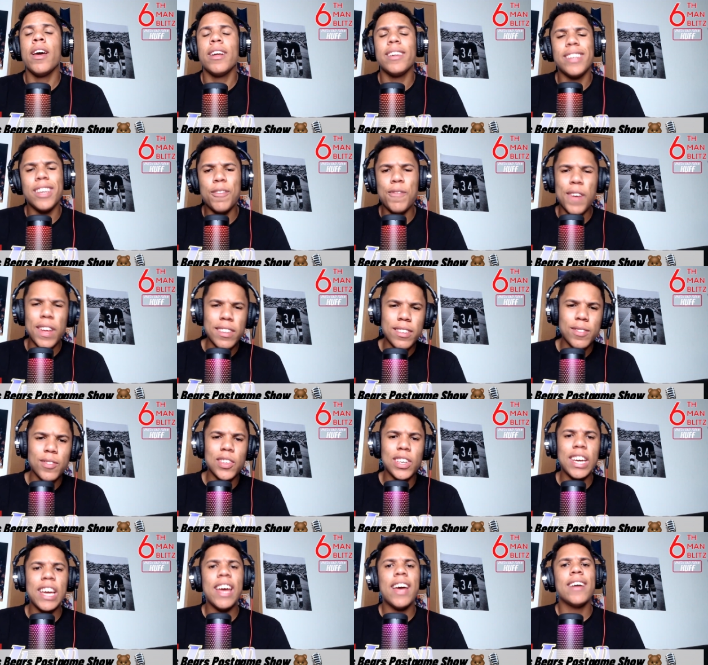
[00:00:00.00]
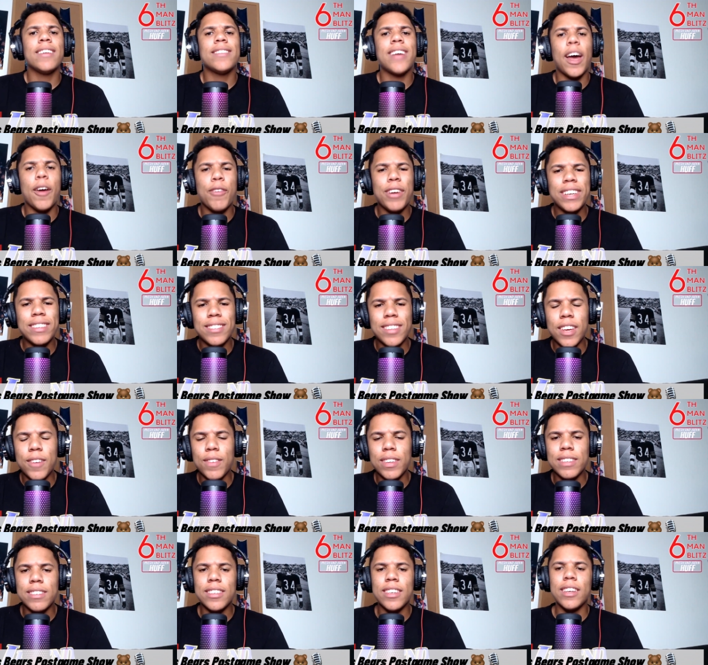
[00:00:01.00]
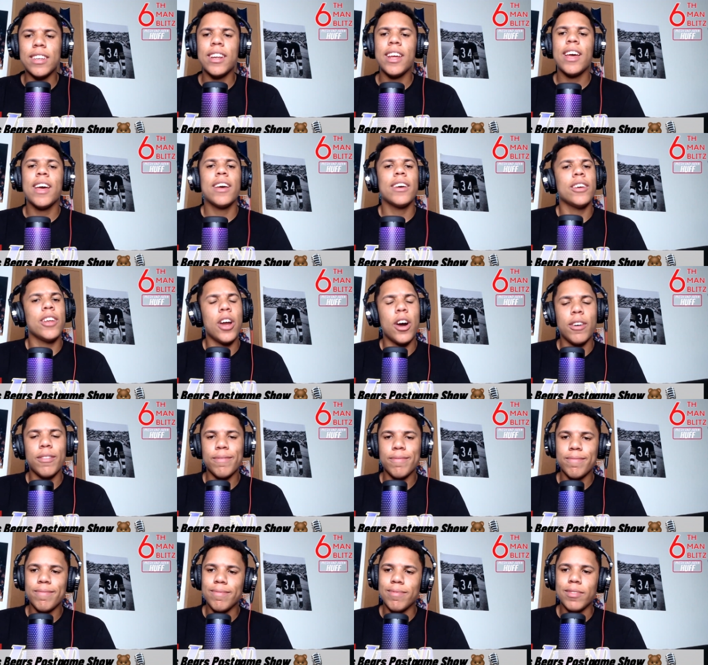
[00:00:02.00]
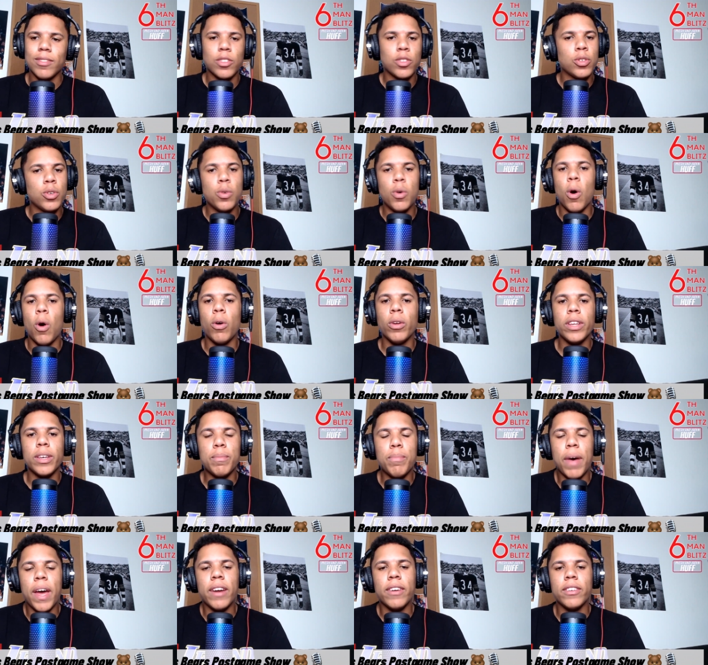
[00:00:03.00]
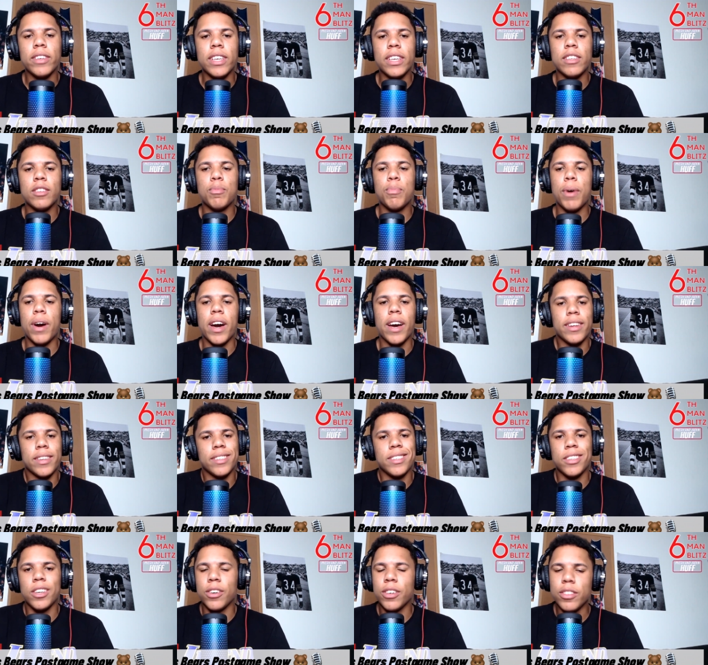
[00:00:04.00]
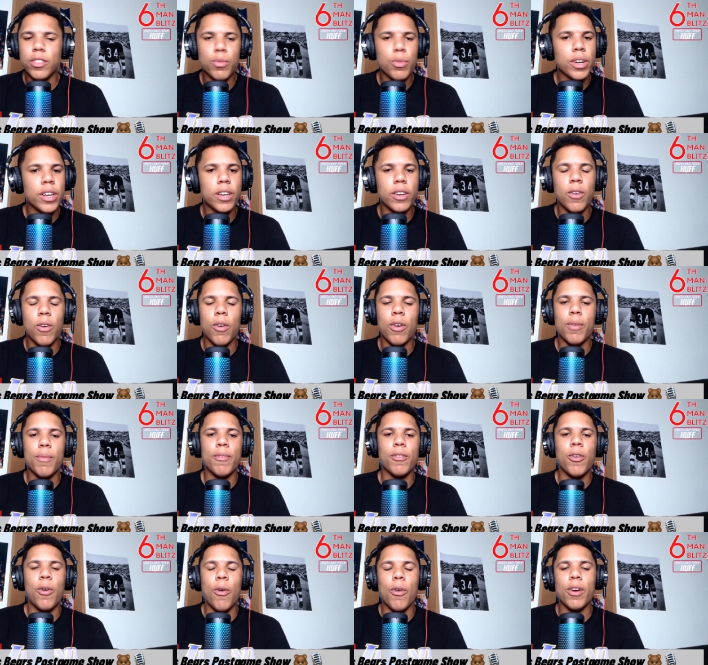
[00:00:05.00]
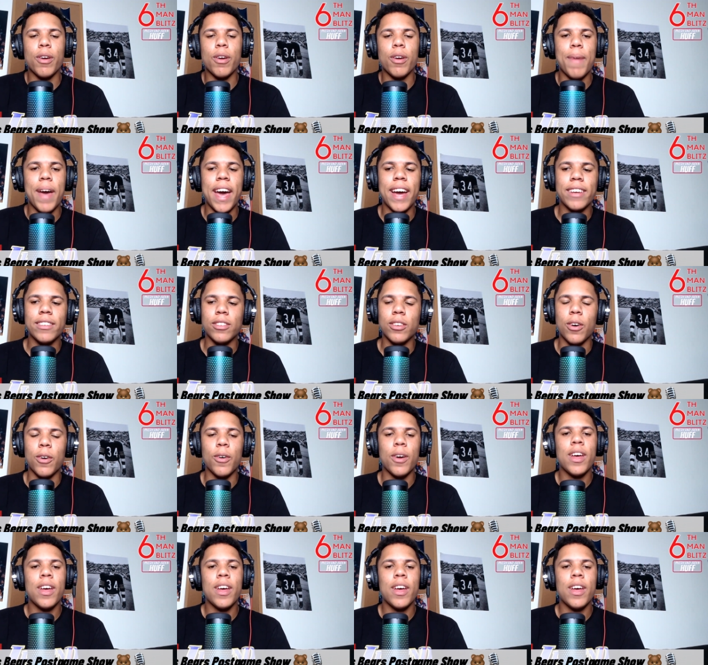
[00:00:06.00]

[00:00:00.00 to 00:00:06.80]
Defensively, Tyrique Stevenson, you know, two holding penalties, but, you know, he's a rookie quarter, cornerback, so